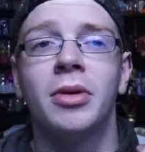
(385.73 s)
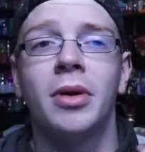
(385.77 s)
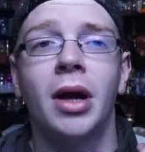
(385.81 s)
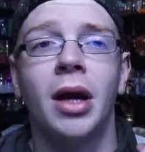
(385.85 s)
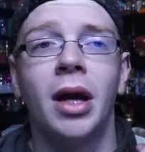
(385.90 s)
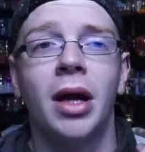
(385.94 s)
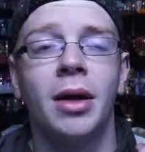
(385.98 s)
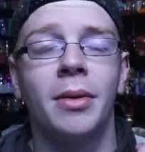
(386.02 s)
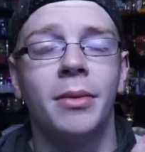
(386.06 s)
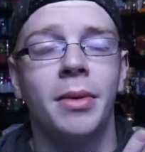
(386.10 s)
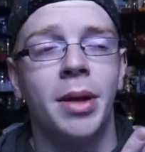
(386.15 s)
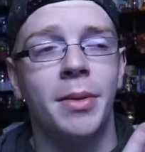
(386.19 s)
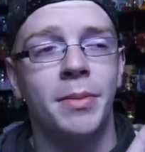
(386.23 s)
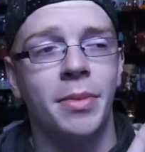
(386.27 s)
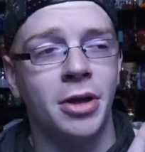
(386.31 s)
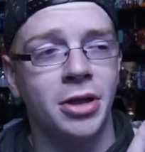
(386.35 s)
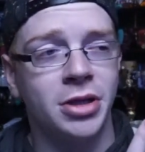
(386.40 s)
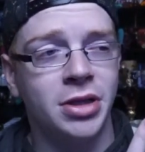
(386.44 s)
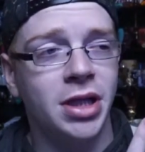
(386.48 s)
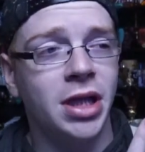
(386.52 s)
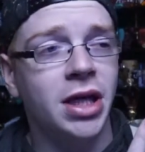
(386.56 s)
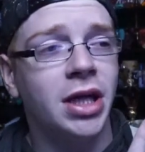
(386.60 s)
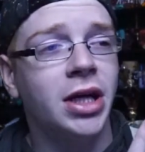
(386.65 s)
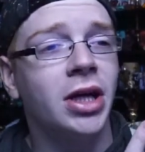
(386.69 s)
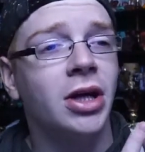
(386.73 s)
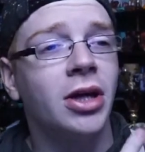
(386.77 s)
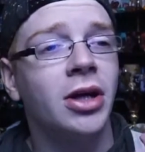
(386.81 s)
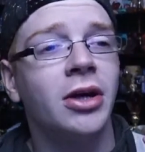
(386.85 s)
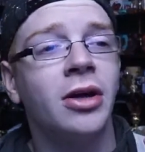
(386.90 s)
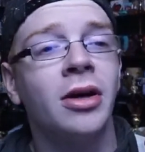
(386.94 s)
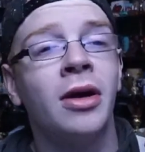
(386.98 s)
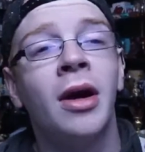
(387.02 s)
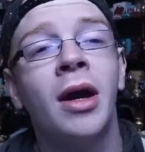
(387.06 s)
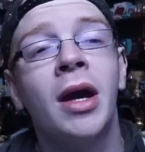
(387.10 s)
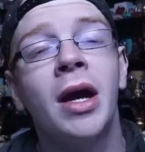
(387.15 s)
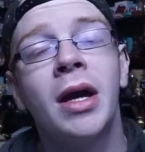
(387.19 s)
uh, in
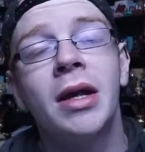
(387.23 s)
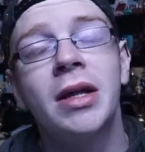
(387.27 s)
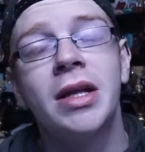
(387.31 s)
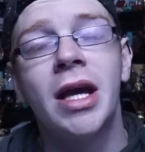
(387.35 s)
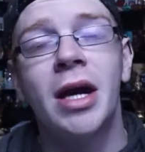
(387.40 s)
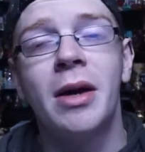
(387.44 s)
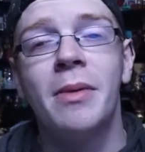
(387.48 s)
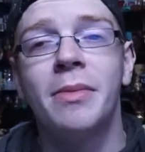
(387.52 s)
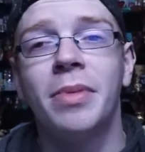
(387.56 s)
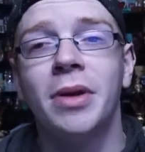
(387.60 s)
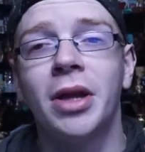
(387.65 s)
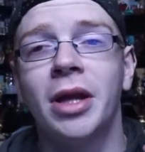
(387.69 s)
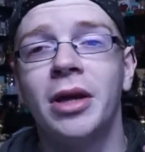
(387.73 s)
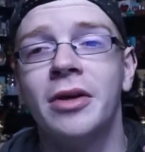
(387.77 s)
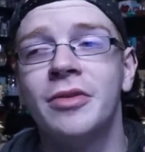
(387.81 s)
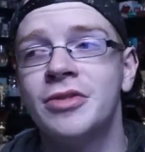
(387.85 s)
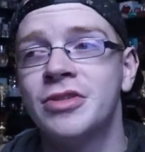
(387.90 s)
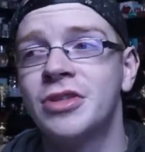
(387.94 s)
particular down below.